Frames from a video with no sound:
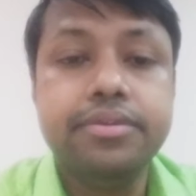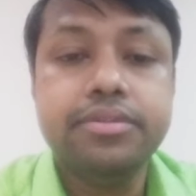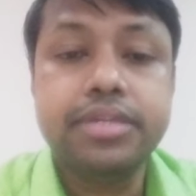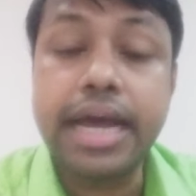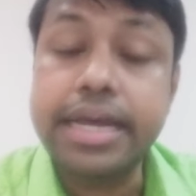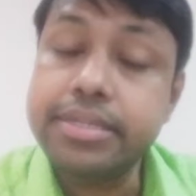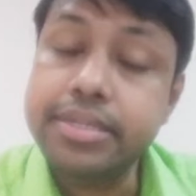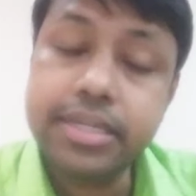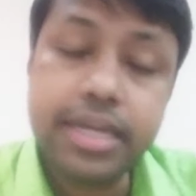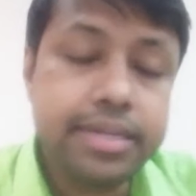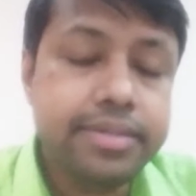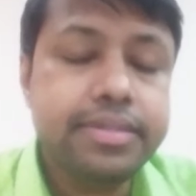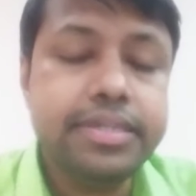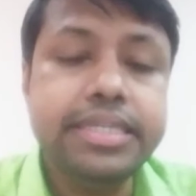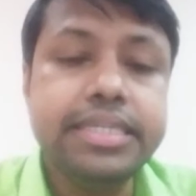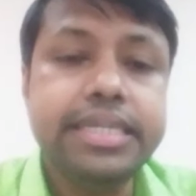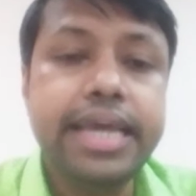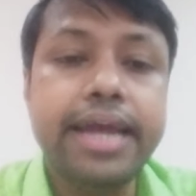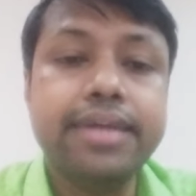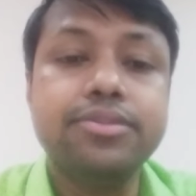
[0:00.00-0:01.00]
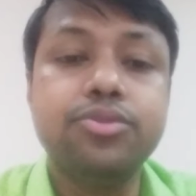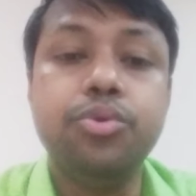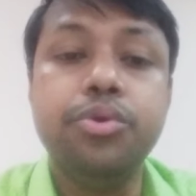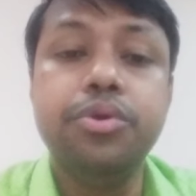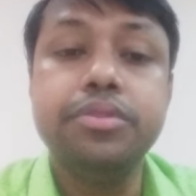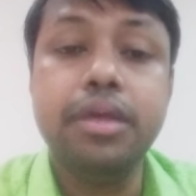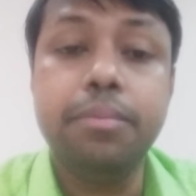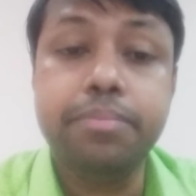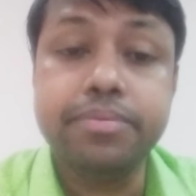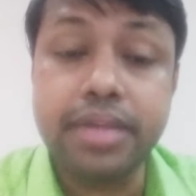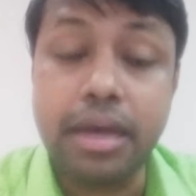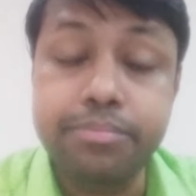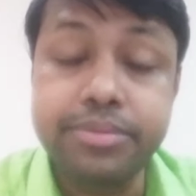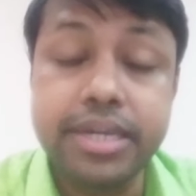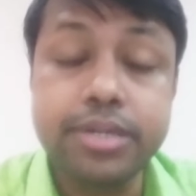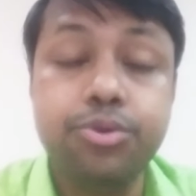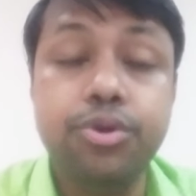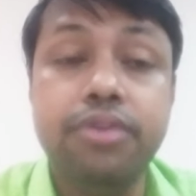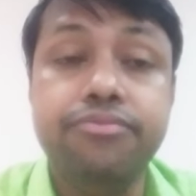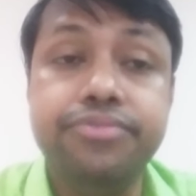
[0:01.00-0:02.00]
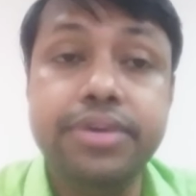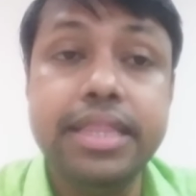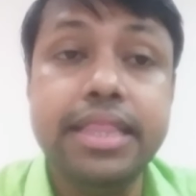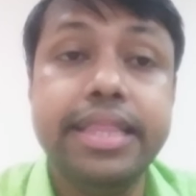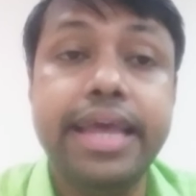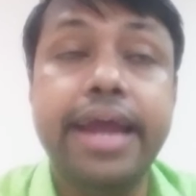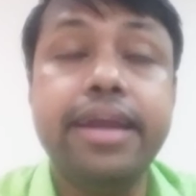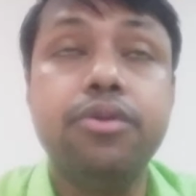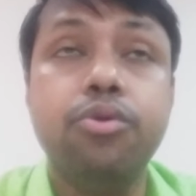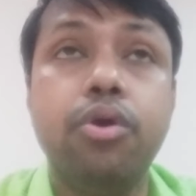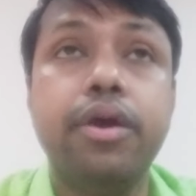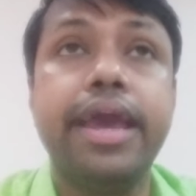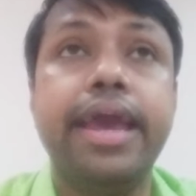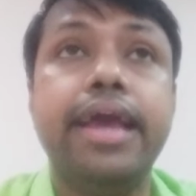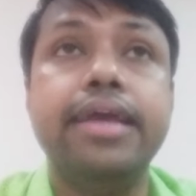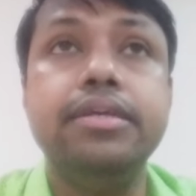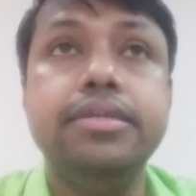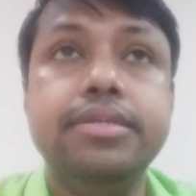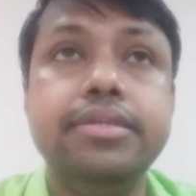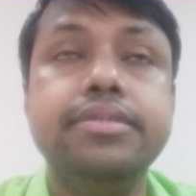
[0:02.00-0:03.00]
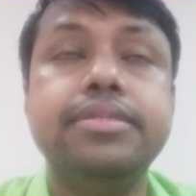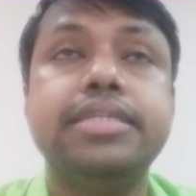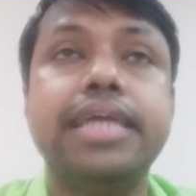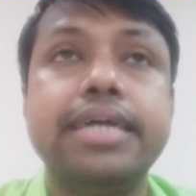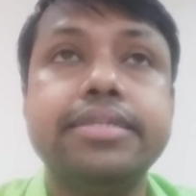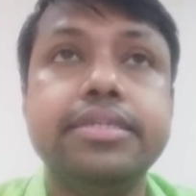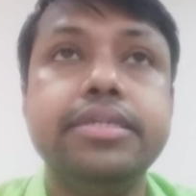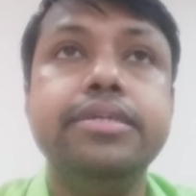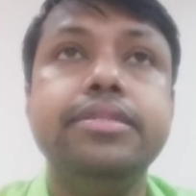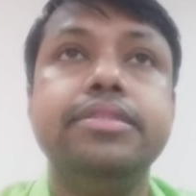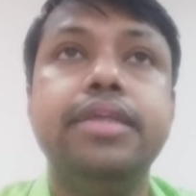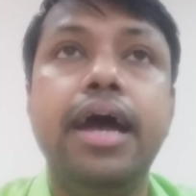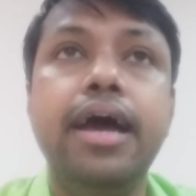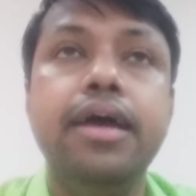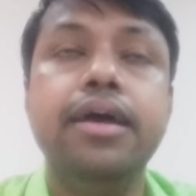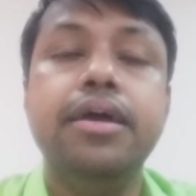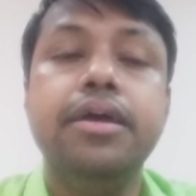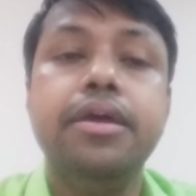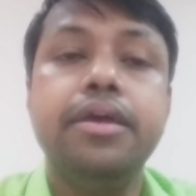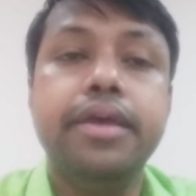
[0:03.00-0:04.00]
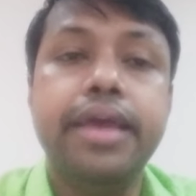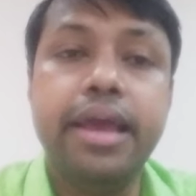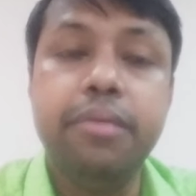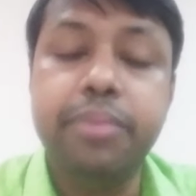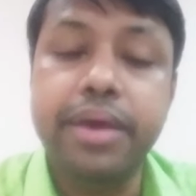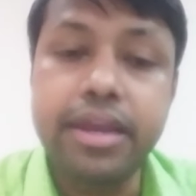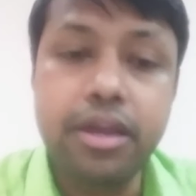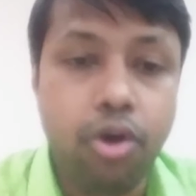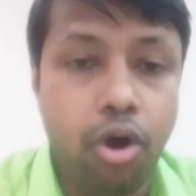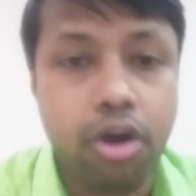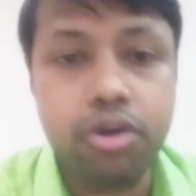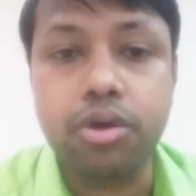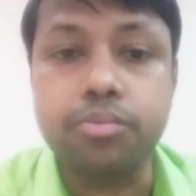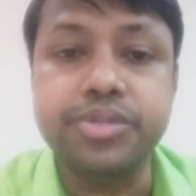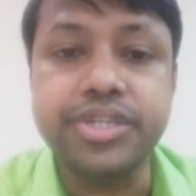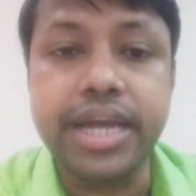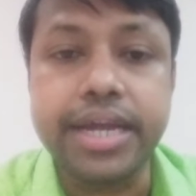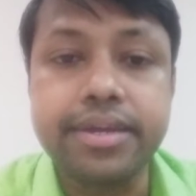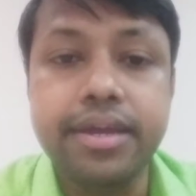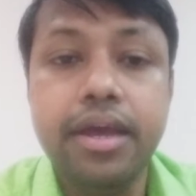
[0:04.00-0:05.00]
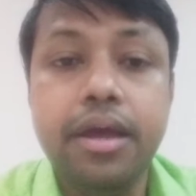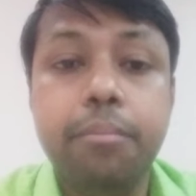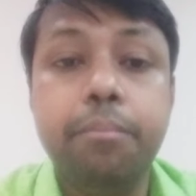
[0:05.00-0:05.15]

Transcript: Touch sensation is intact, so the subject will feel that, okay, he is touching a very hot object.